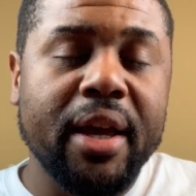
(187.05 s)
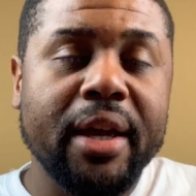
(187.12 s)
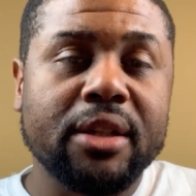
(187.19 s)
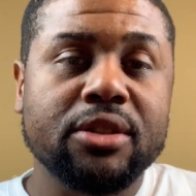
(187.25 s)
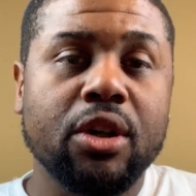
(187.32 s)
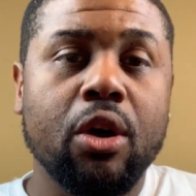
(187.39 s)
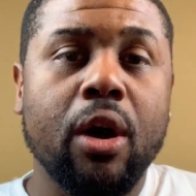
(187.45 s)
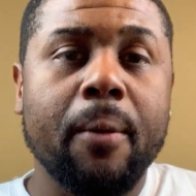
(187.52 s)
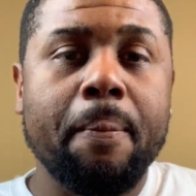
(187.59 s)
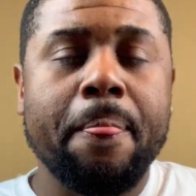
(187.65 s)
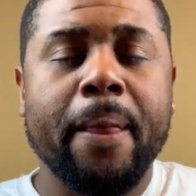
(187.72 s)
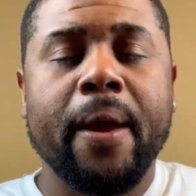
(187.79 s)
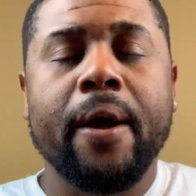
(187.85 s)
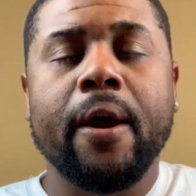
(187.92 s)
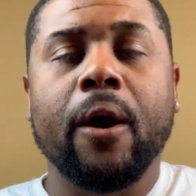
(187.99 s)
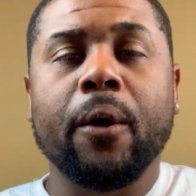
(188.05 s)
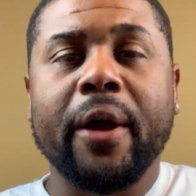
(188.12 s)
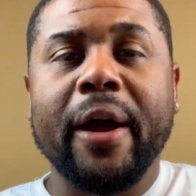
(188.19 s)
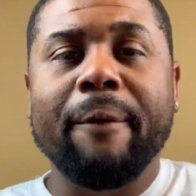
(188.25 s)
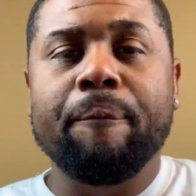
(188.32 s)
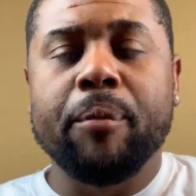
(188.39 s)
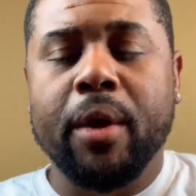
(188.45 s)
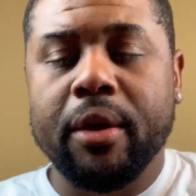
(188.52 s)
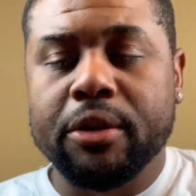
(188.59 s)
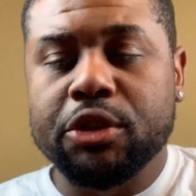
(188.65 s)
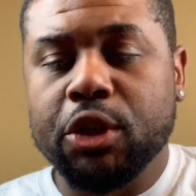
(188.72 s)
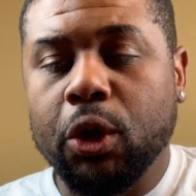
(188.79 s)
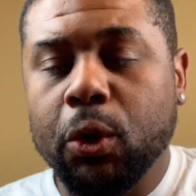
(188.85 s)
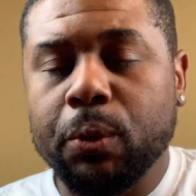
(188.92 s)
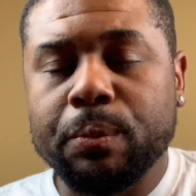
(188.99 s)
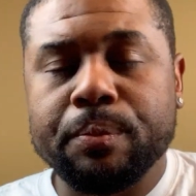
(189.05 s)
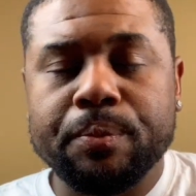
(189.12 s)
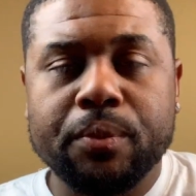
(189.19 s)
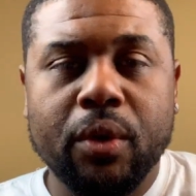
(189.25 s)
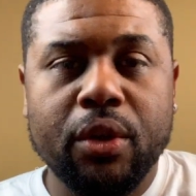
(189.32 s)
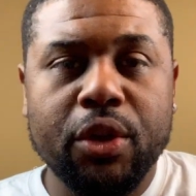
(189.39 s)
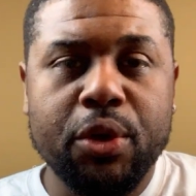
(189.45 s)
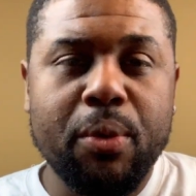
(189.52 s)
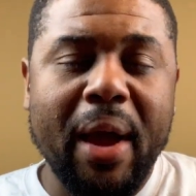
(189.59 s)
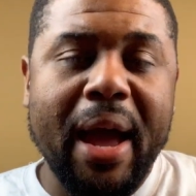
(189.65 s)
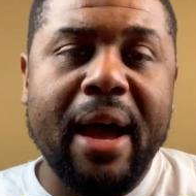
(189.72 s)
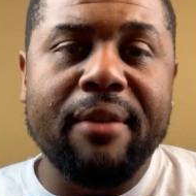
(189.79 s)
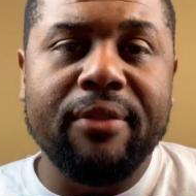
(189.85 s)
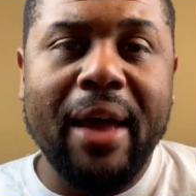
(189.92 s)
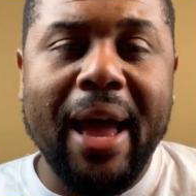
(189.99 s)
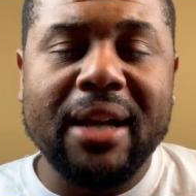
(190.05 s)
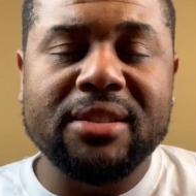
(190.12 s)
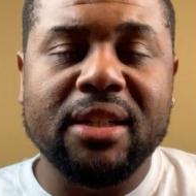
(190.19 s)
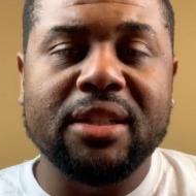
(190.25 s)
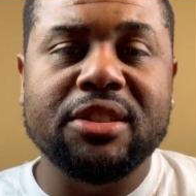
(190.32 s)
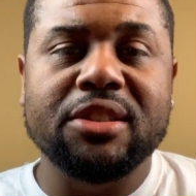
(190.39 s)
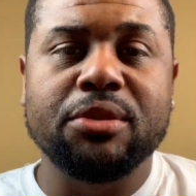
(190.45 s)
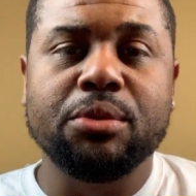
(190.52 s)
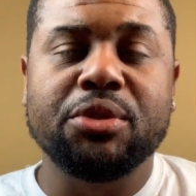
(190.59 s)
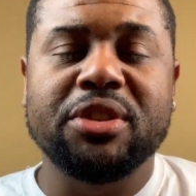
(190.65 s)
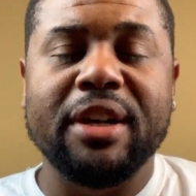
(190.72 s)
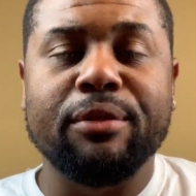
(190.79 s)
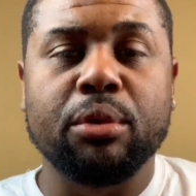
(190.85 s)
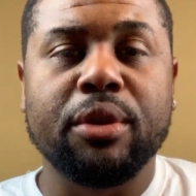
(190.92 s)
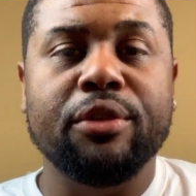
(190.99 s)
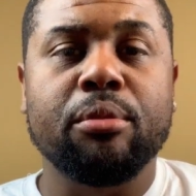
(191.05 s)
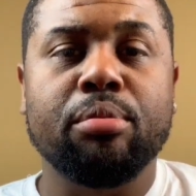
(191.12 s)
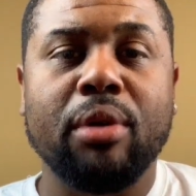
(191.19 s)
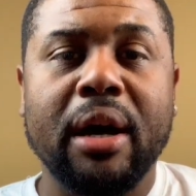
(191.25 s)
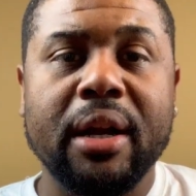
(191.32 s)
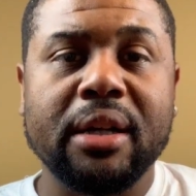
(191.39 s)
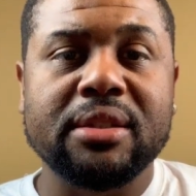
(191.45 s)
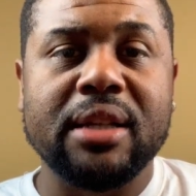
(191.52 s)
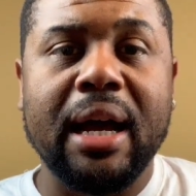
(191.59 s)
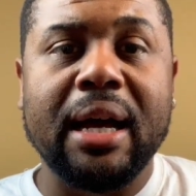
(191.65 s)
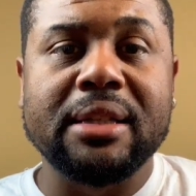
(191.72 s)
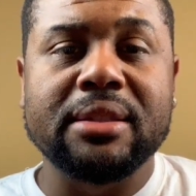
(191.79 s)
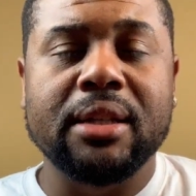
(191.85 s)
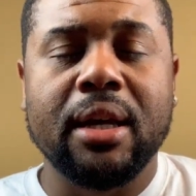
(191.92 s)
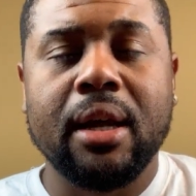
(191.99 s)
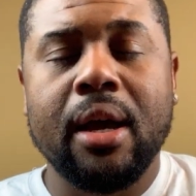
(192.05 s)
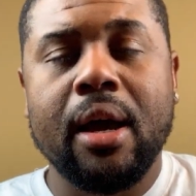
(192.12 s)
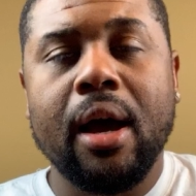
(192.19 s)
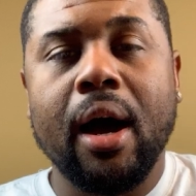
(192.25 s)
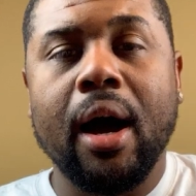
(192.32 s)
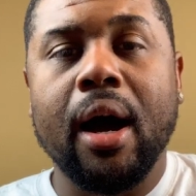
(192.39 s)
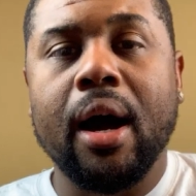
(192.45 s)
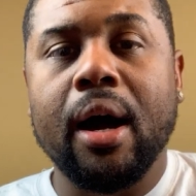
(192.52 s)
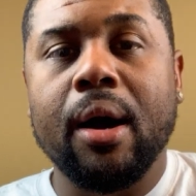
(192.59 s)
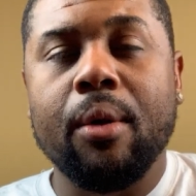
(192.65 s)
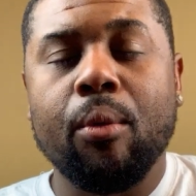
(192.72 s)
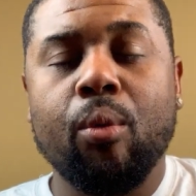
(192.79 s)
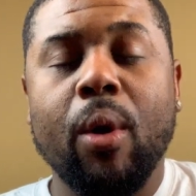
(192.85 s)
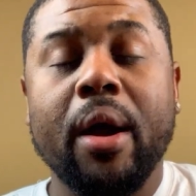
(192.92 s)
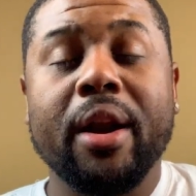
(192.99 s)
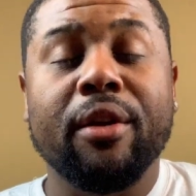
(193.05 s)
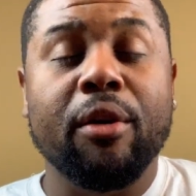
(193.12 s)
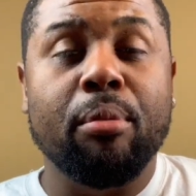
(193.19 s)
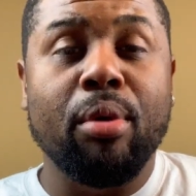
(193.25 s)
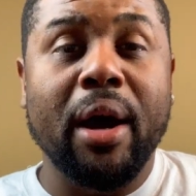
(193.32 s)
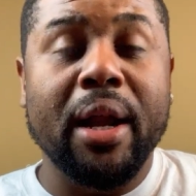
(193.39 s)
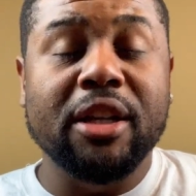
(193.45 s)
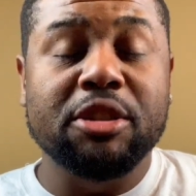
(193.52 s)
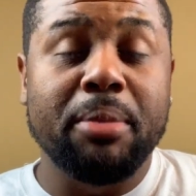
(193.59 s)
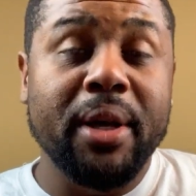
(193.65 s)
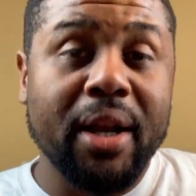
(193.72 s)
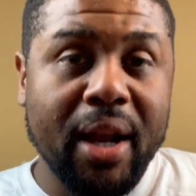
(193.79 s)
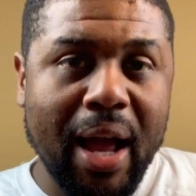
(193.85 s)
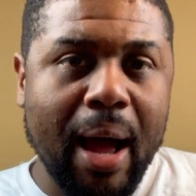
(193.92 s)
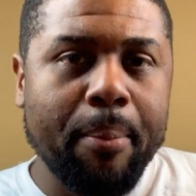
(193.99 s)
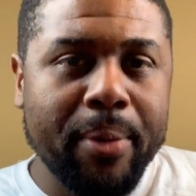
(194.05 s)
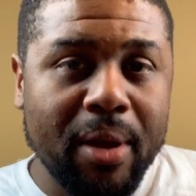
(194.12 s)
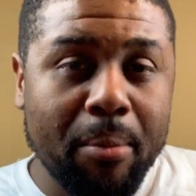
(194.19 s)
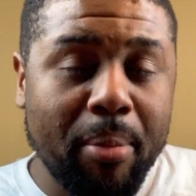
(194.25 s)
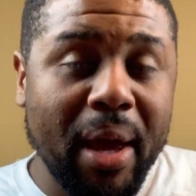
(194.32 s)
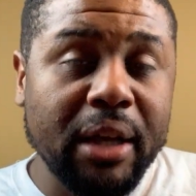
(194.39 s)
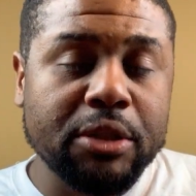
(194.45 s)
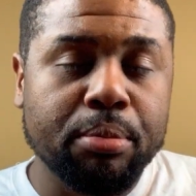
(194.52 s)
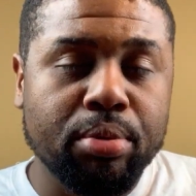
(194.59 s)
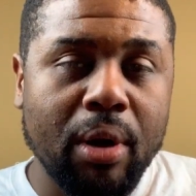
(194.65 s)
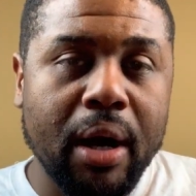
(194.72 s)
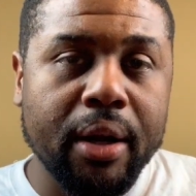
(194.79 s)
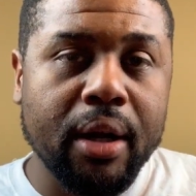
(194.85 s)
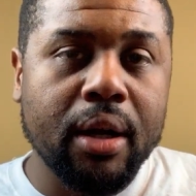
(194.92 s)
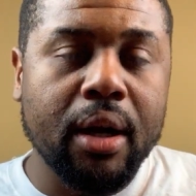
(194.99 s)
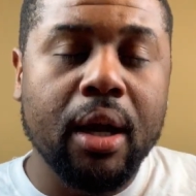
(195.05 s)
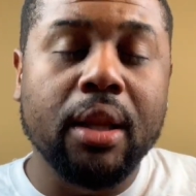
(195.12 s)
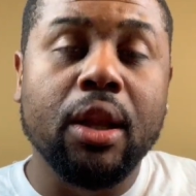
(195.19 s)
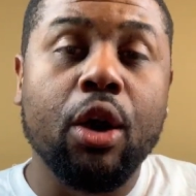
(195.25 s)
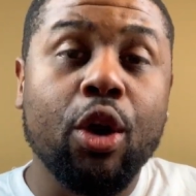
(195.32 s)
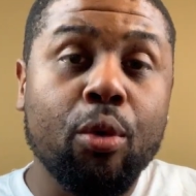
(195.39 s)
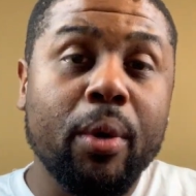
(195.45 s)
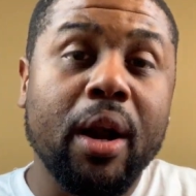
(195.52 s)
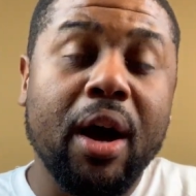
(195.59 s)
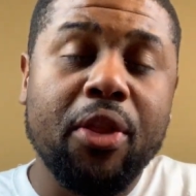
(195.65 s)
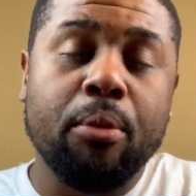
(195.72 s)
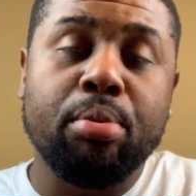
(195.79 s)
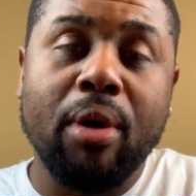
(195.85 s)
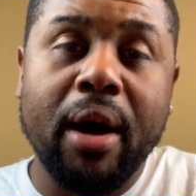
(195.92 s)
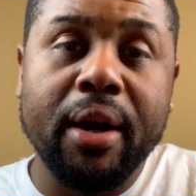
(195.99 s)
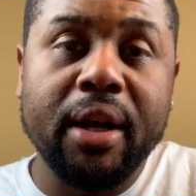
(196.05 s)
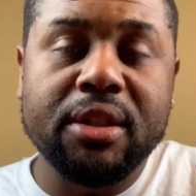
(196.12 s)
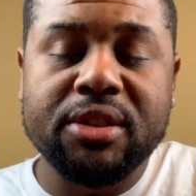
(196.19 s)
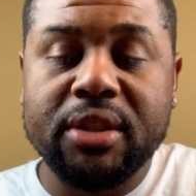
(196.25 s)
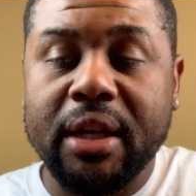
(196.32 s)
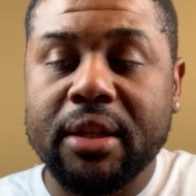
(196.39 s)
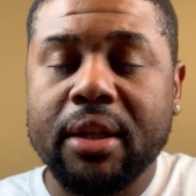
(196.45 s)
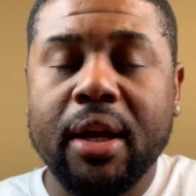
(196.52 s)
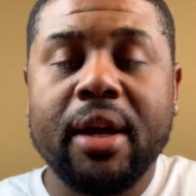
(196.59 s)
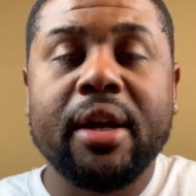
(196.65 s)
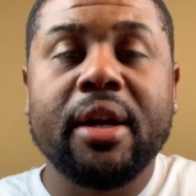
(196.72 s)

hands-on, okay? So you have access to several different products, guys. One of the products being a copy and paste product, along with other products that